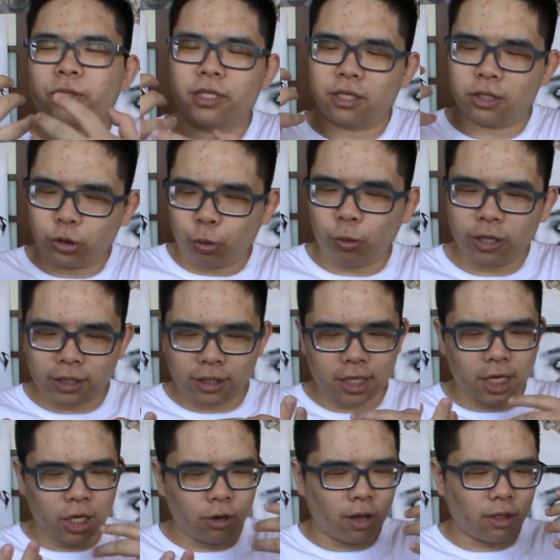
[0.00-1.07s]
this
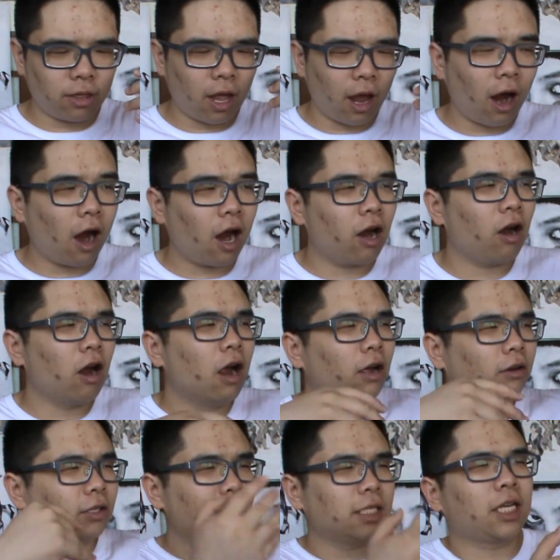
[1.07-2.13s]
twist here and there,
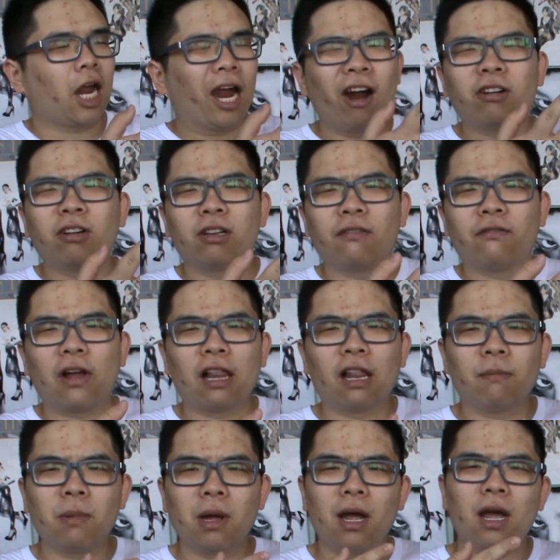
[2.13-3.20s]
this character
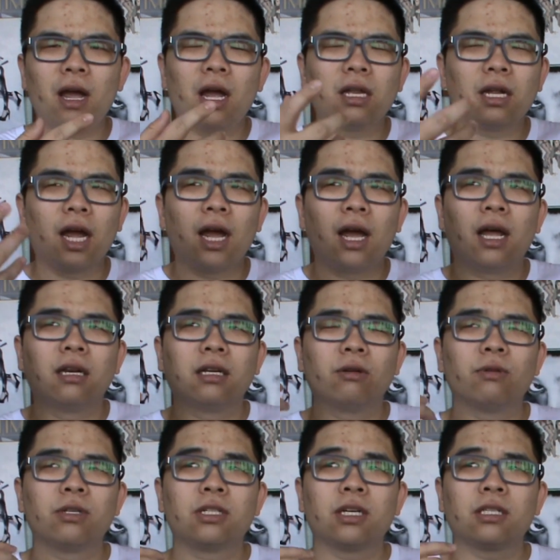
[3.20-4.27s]
development, and
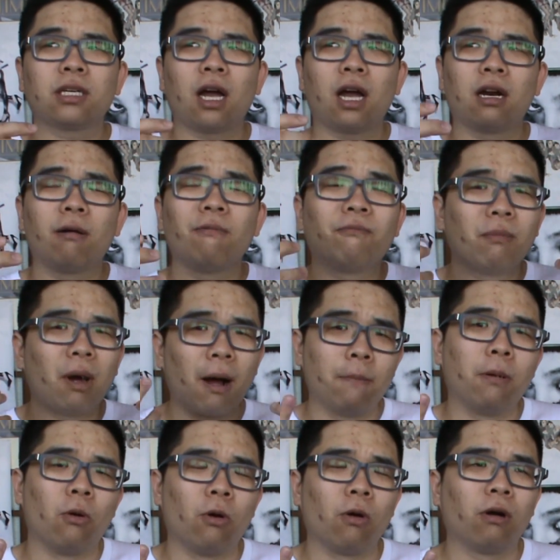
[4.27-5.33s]
it was just kind of a
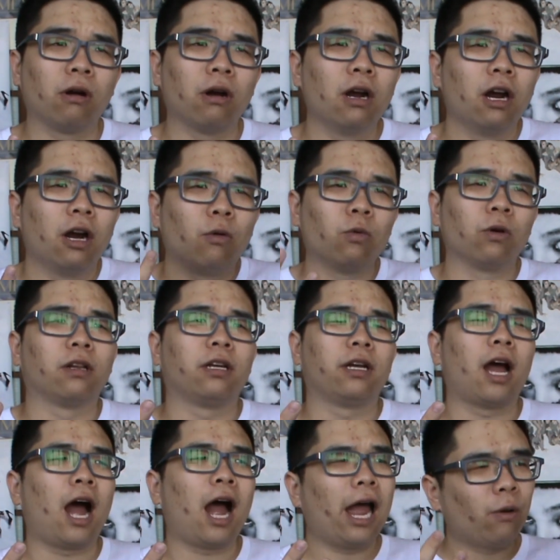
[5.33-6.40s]
bore,
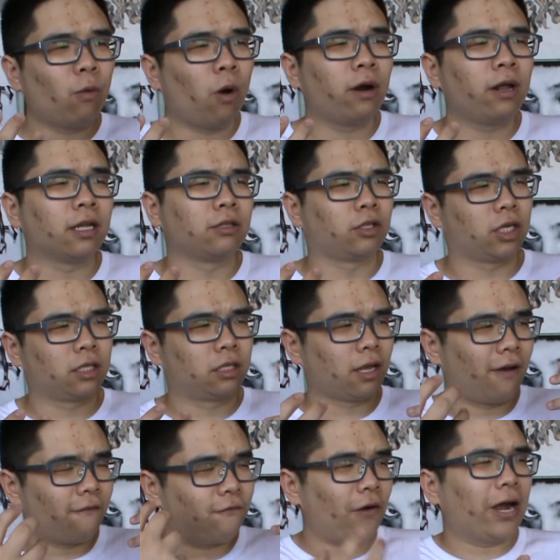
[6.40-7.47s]
really. I wanted
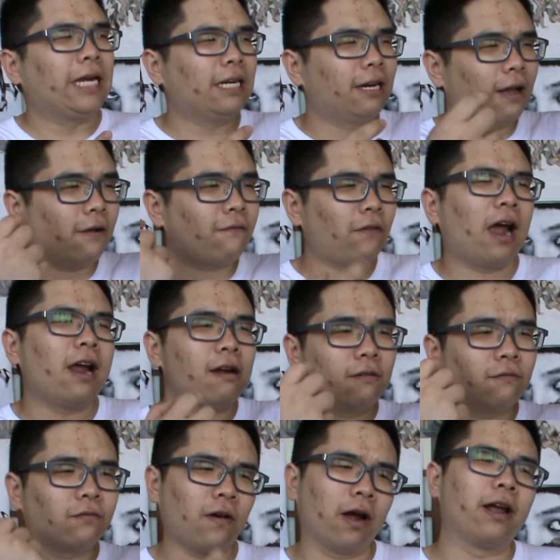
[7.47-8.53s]
just fight,
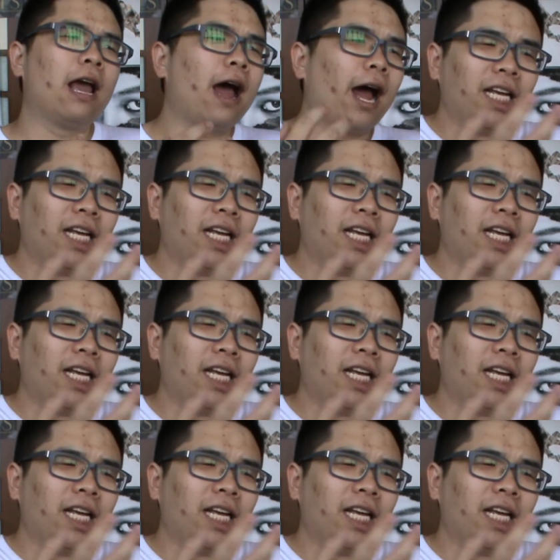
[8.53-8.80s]
fight, fight.